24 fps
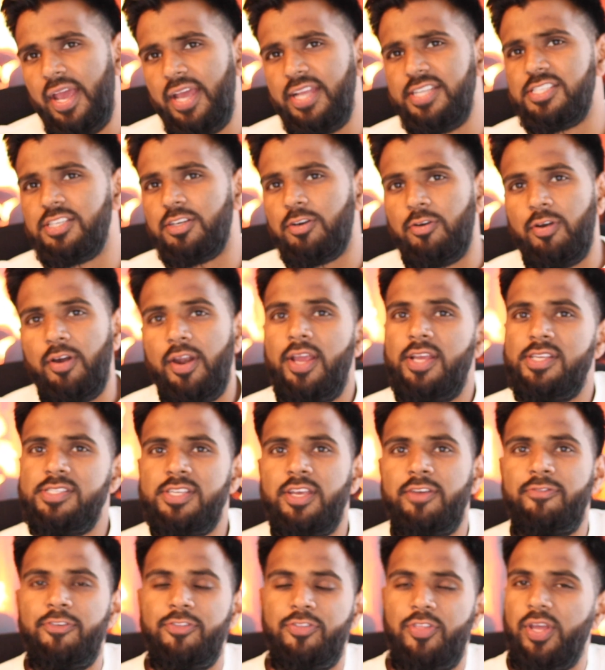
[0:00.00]
It's crazy
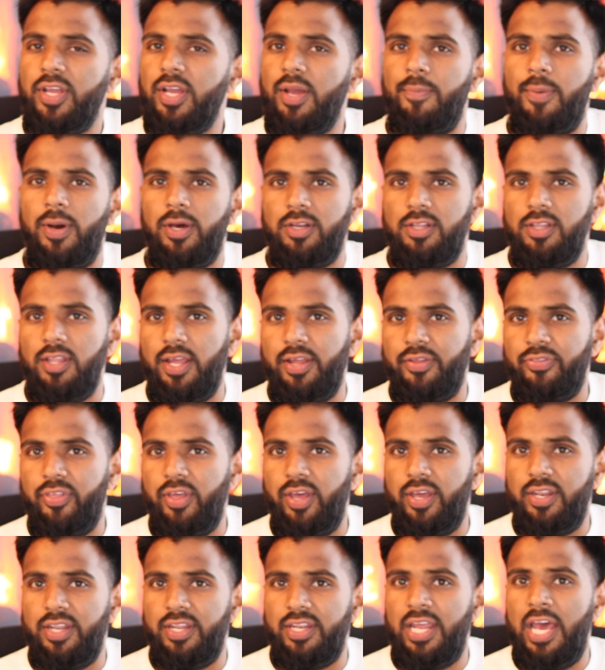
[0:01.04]
if you think about it like
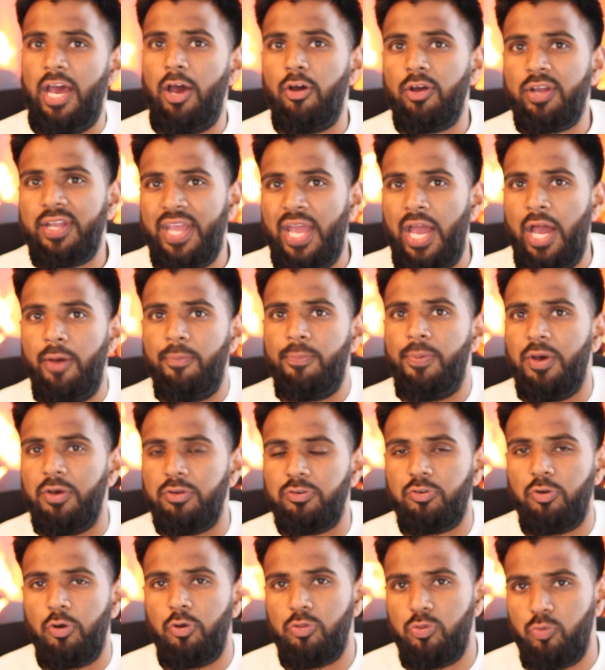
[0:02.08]
that and how compound
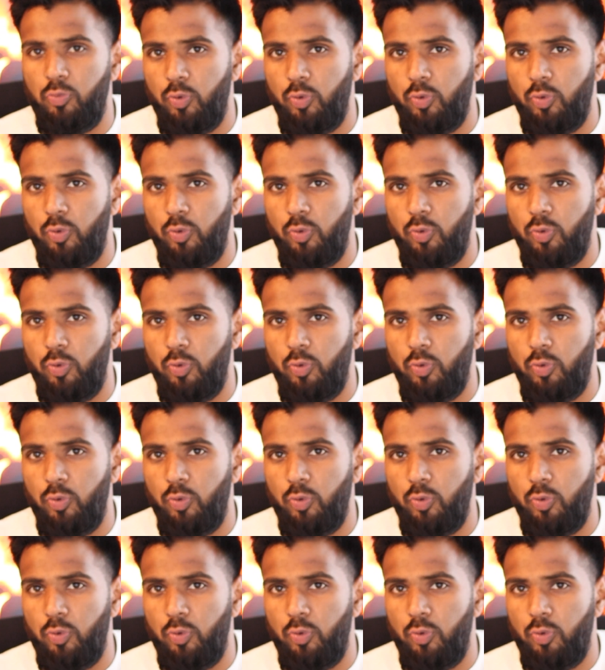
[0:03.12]
growth